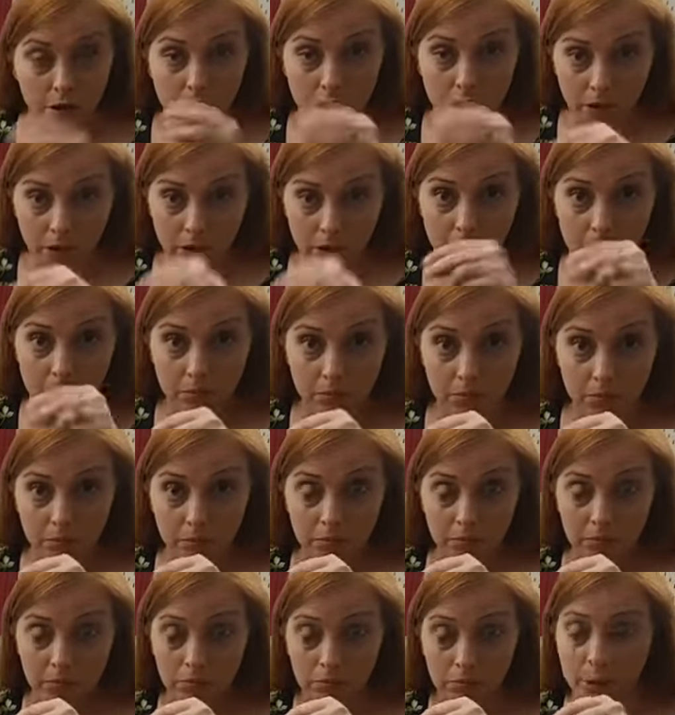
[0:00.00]
put them
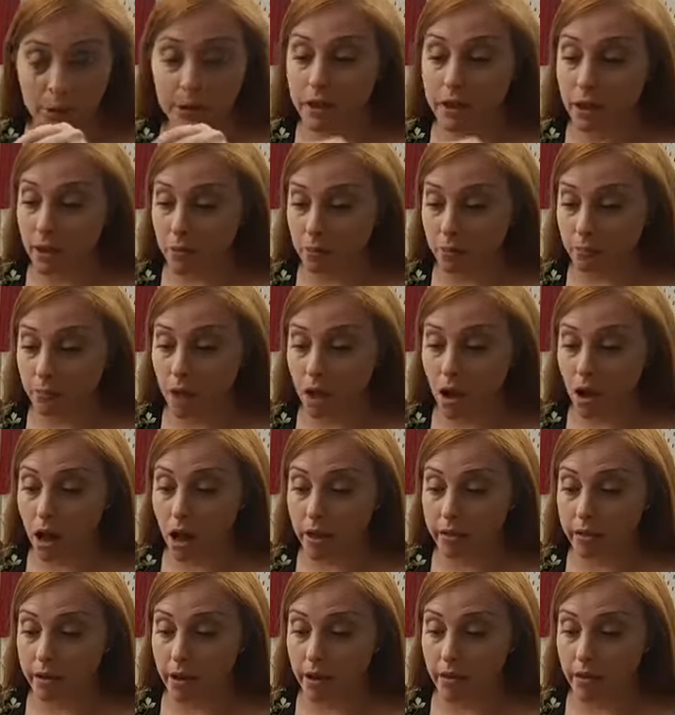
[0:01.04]
on the
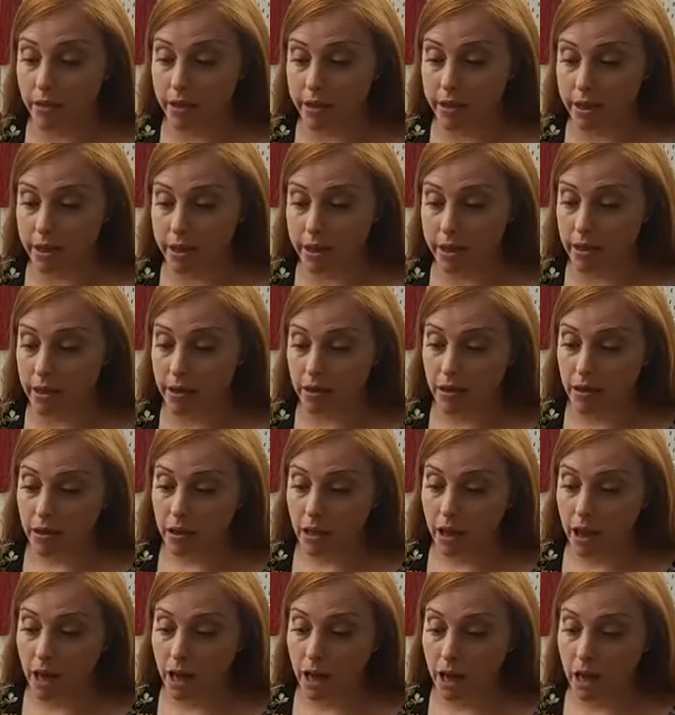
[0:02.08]
um,
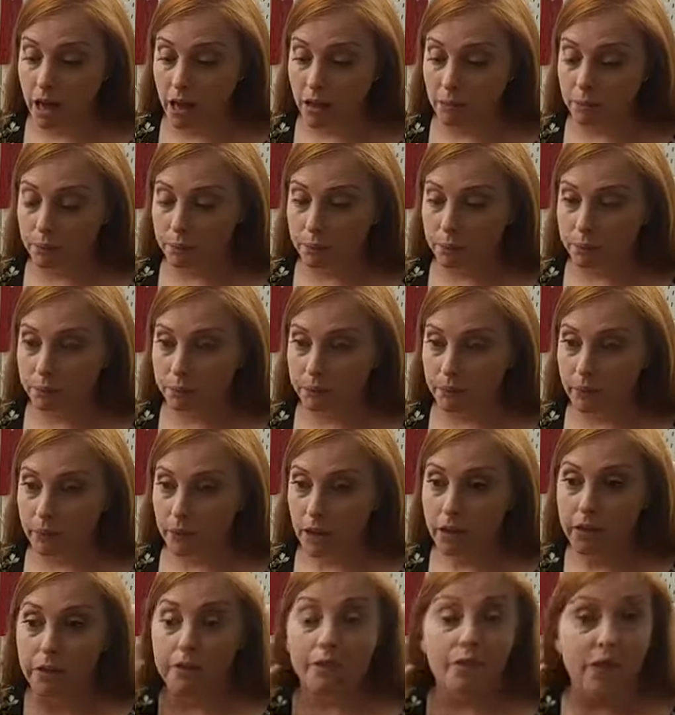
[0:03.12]
the fish hook
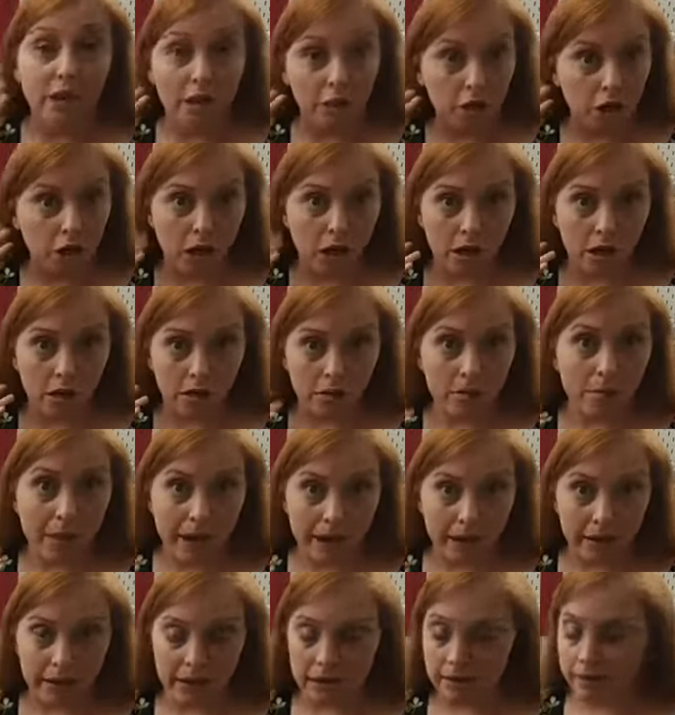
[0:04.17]
mechanism.
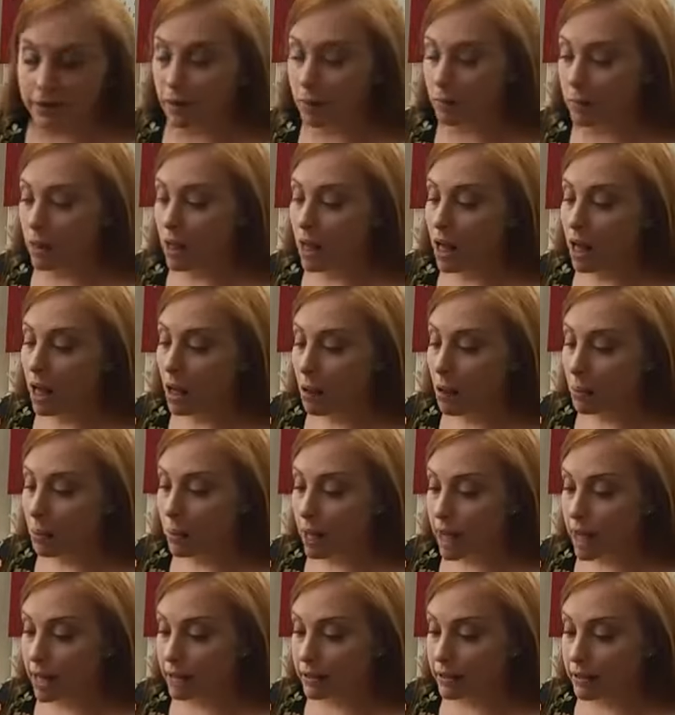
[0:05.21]
But um,
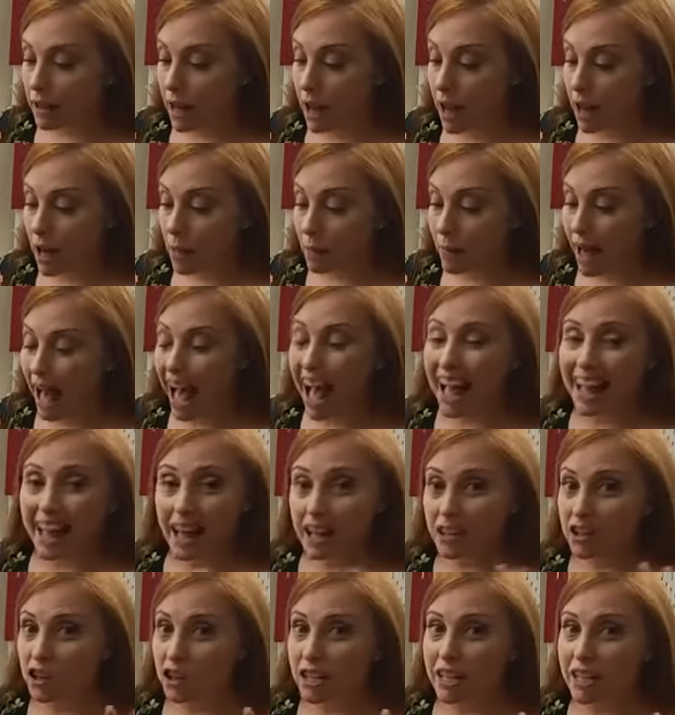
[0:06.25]
I actually just like
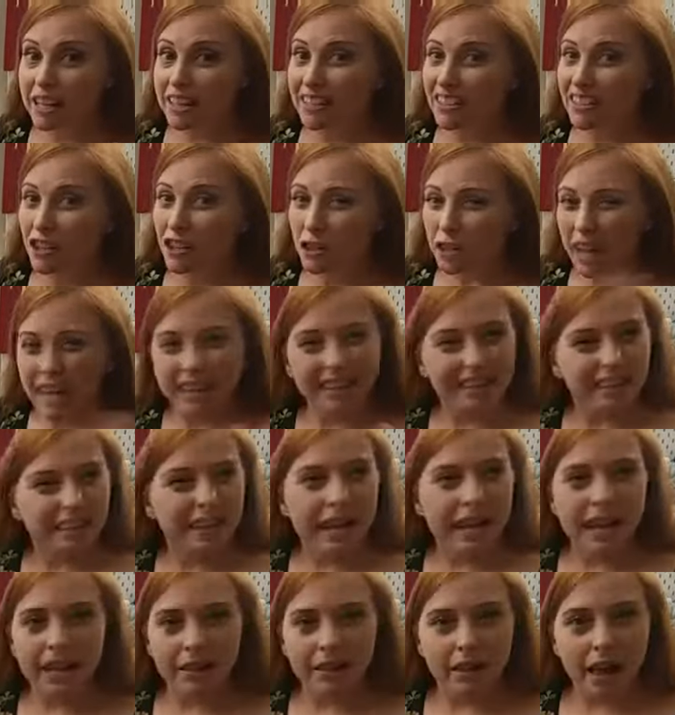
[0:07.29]
to take that
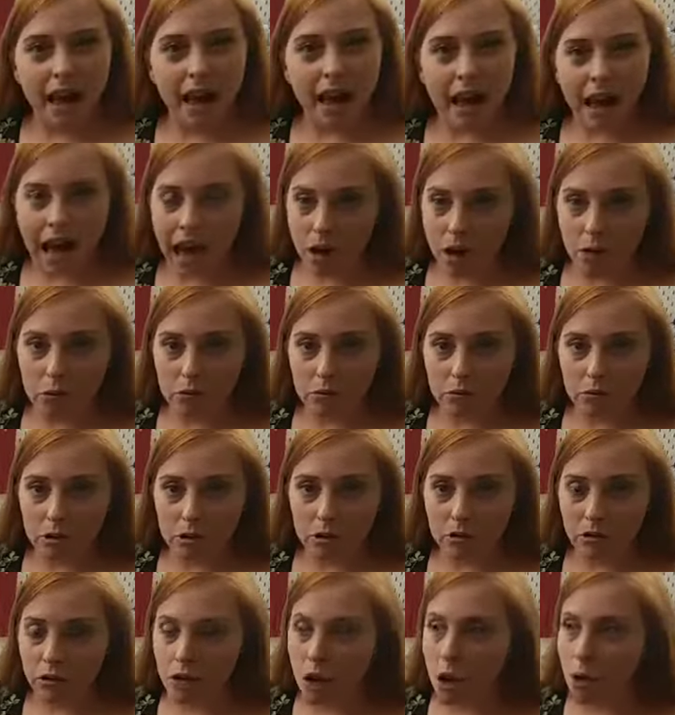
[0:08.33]
out. So
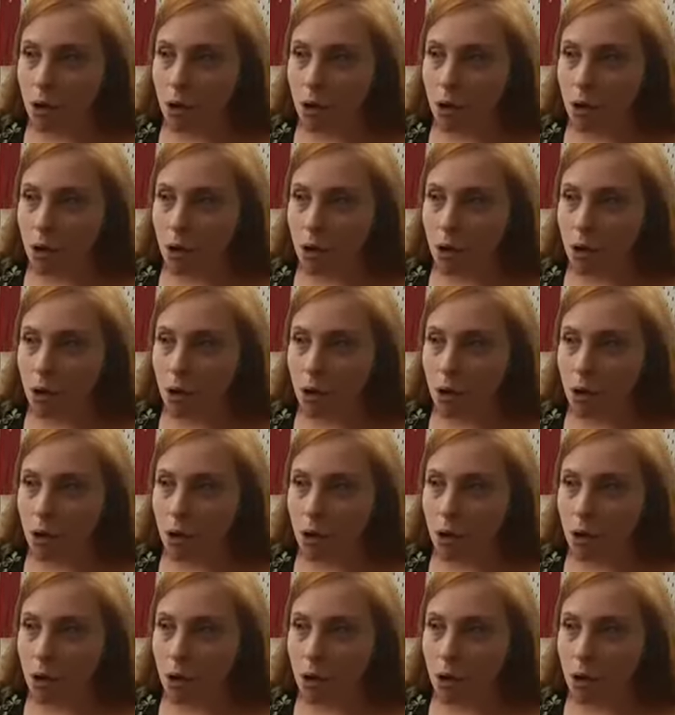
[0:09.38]
in